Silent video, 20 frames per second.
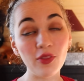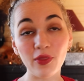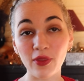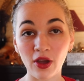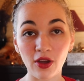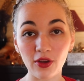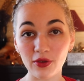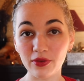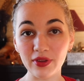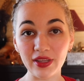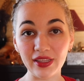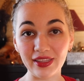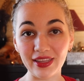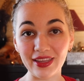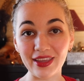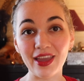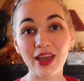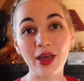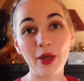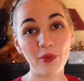Not
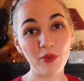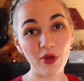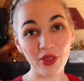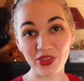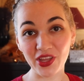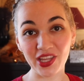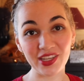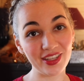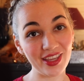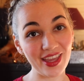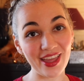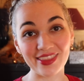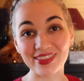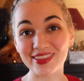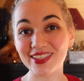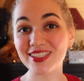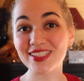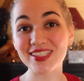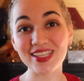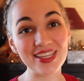really. But then again,
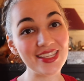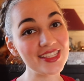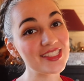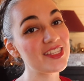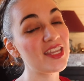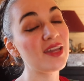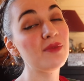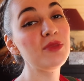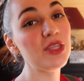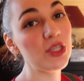this is them